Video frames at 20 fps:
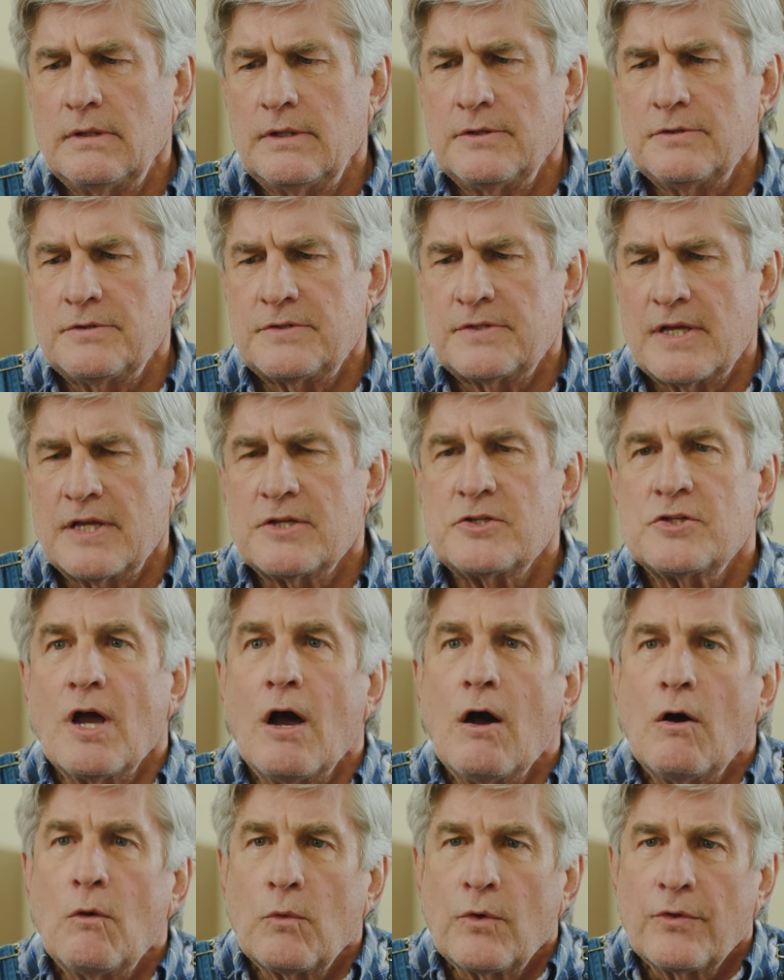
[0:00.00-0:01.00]
You said
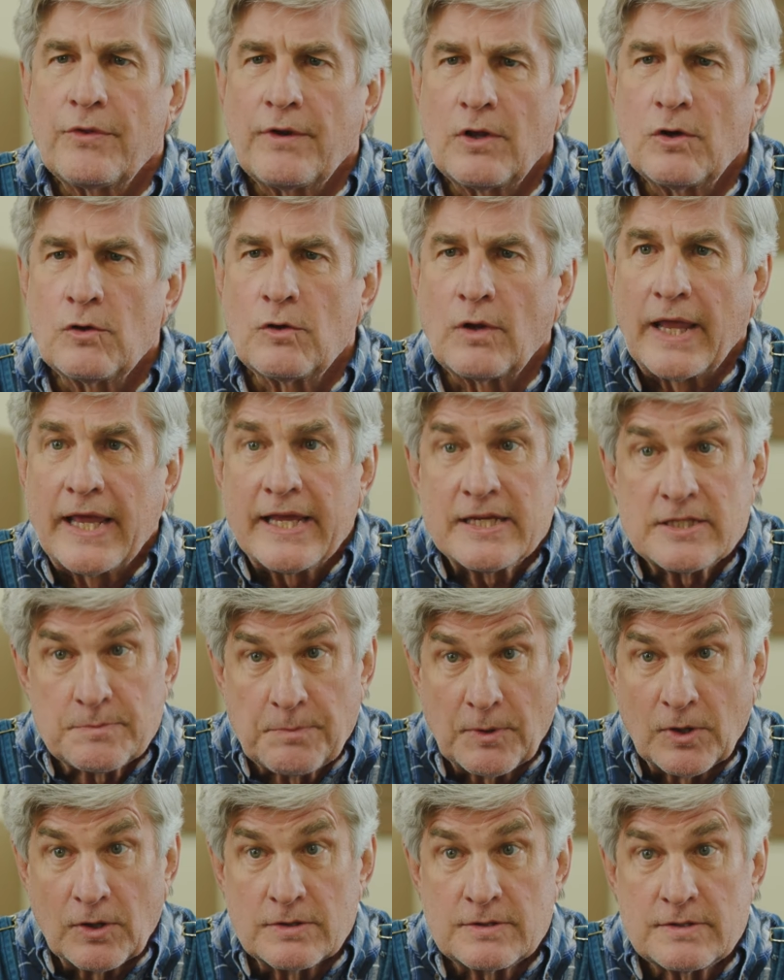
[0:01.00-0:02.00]
y'all were the local
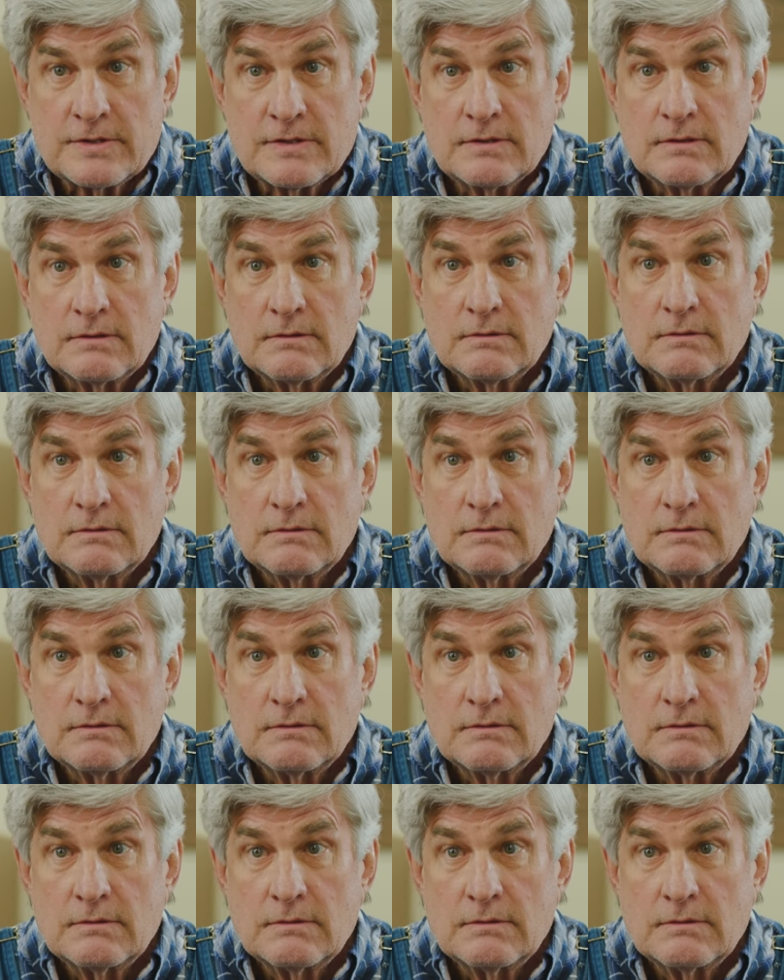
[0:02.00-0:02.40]
experts.